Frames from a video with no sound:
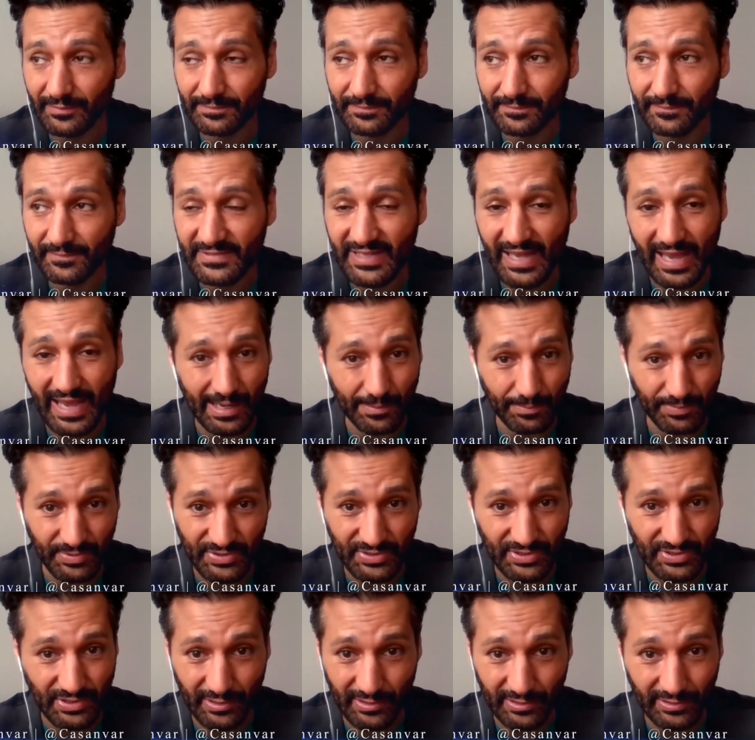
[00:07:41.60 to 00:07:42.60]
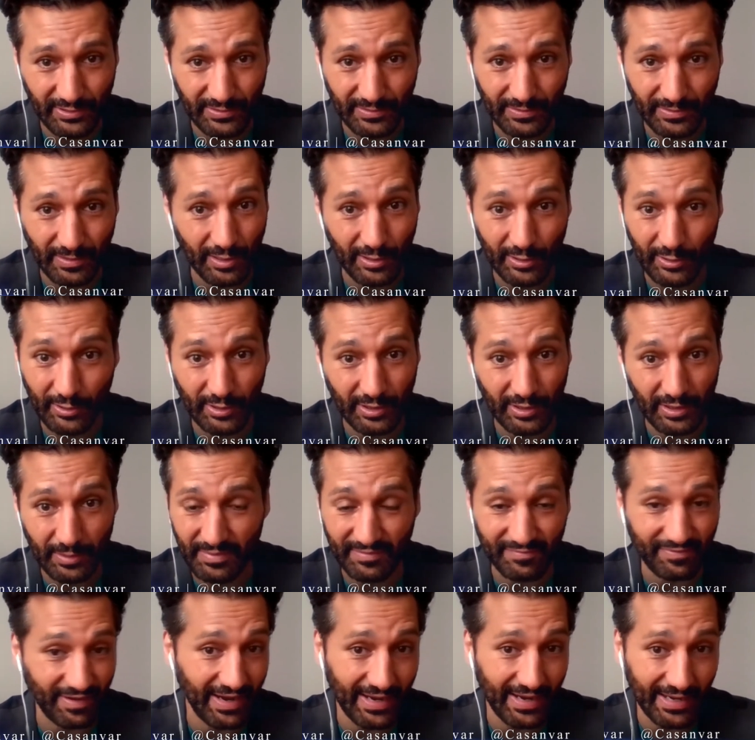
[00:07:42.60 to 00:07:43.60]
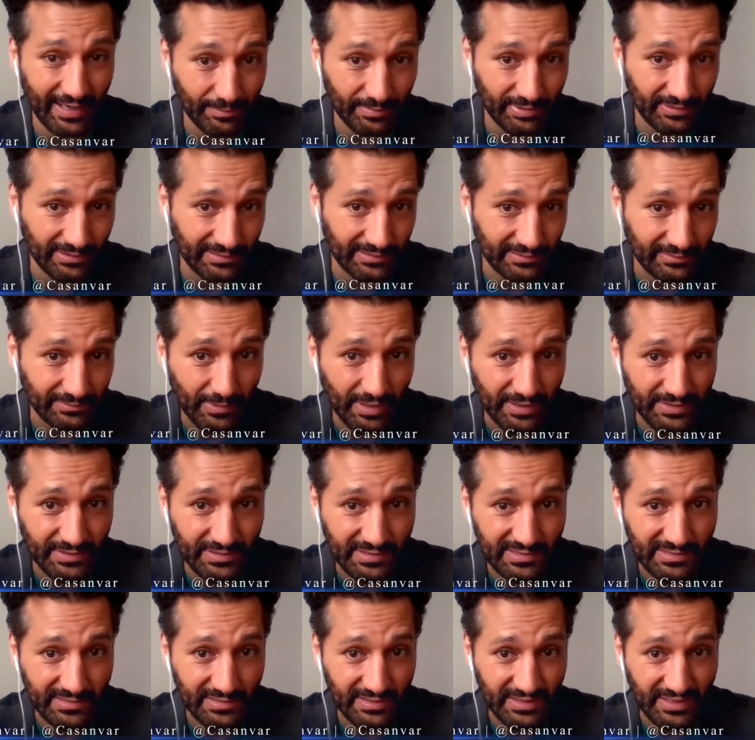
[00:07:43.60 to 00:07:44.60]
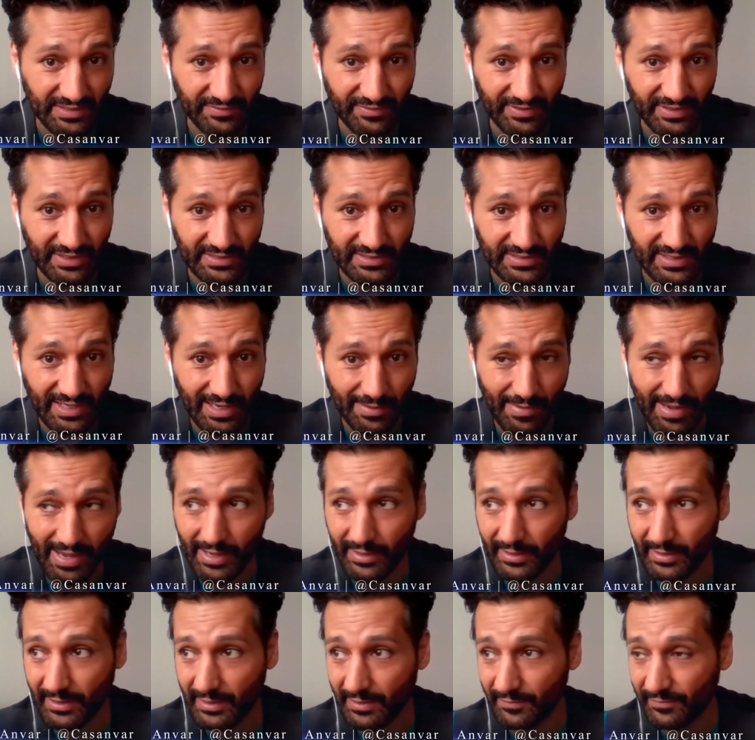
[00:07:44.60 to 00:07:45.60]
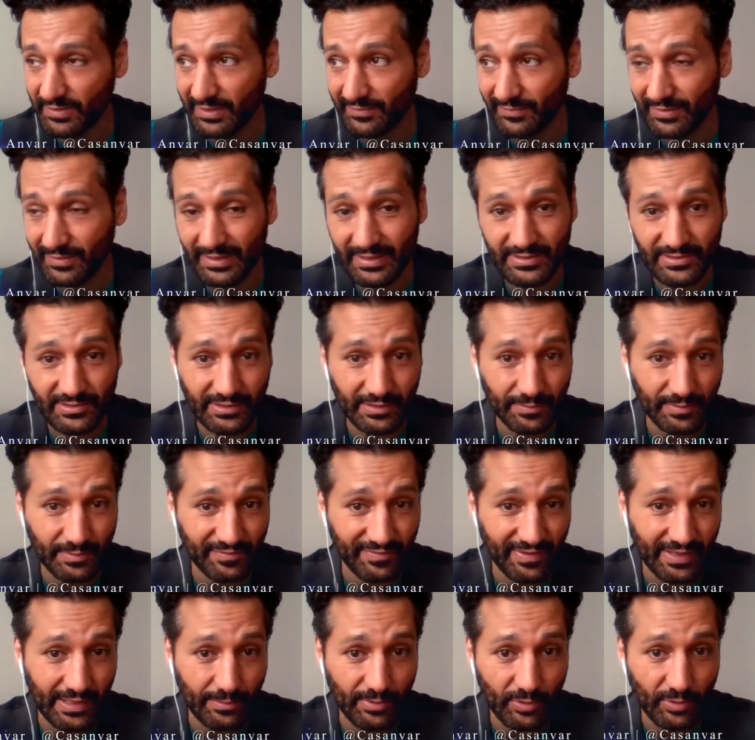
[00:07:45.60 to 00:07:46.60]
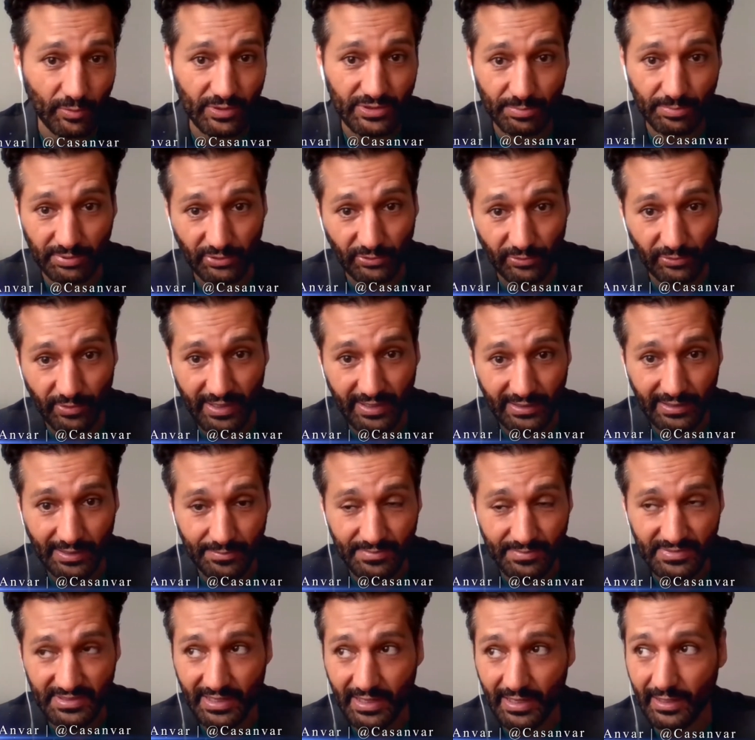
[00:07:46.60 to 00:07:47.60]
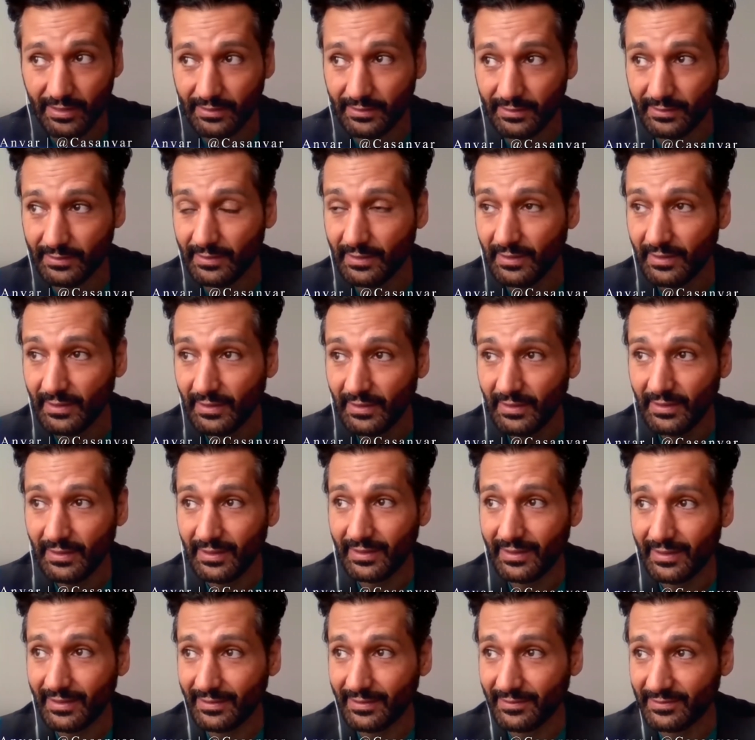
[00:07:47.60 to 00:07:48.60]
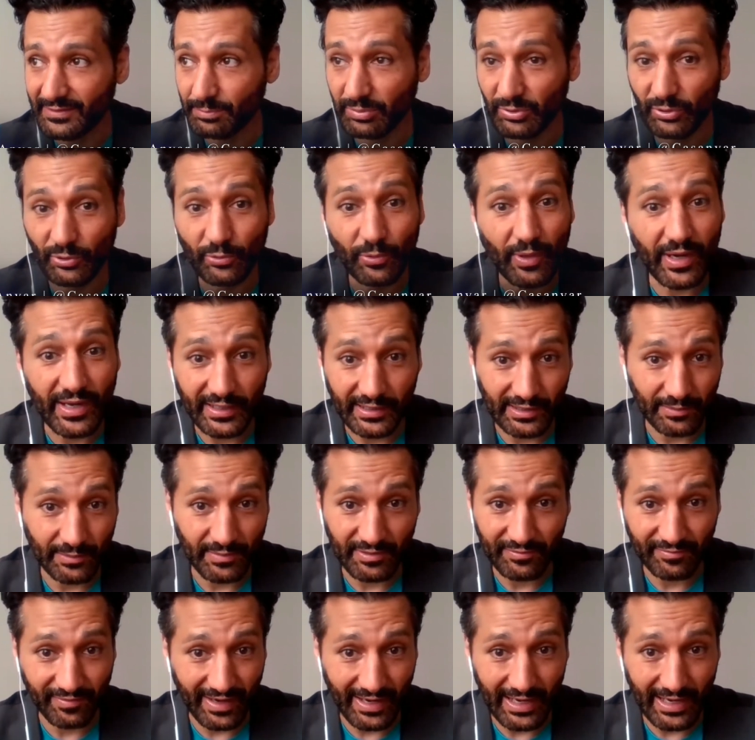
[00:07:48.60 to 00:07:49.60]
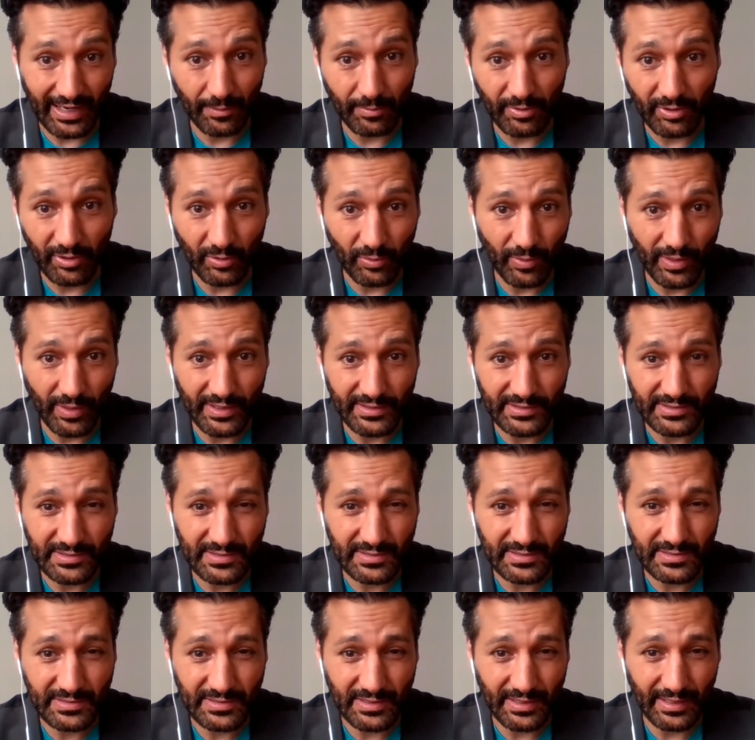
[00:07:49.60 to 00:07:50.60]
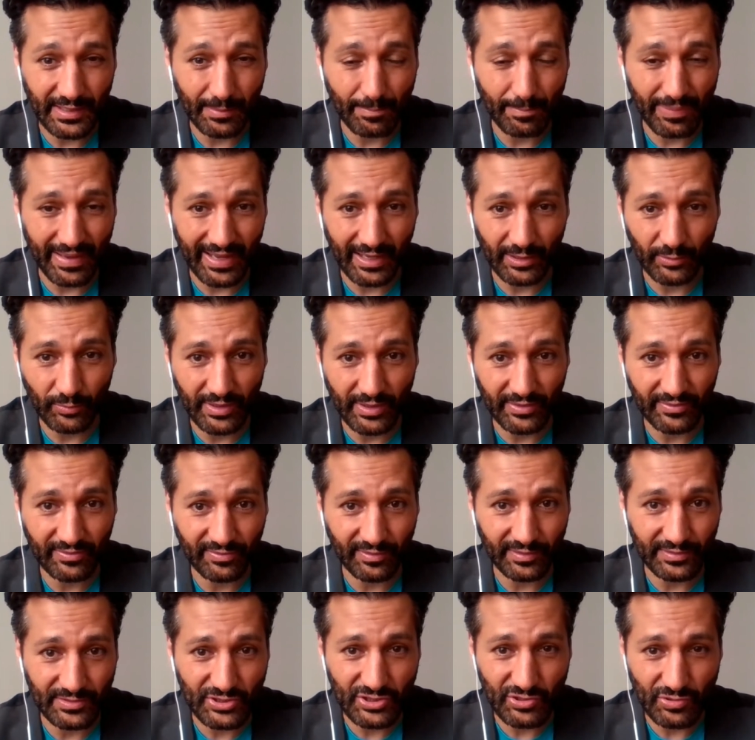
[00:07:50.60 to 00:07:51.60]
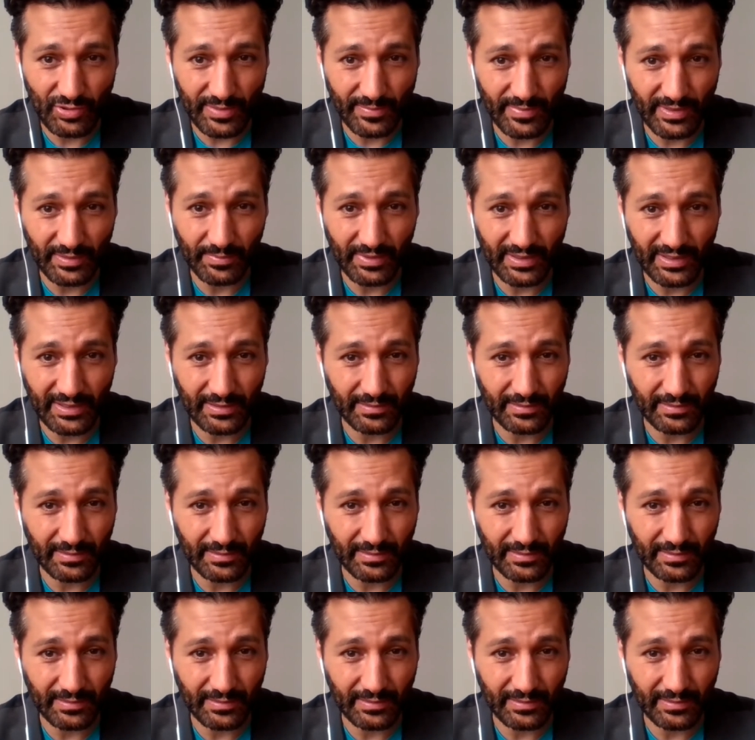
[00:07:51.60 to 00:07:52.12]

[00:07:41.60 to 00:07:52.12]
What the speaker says: tapes are going to be viable once DVDs came out, and if DVDs are going to be viable once Blu-ray comes out, and is Blu-ray going to be viable once bandwidth and streaming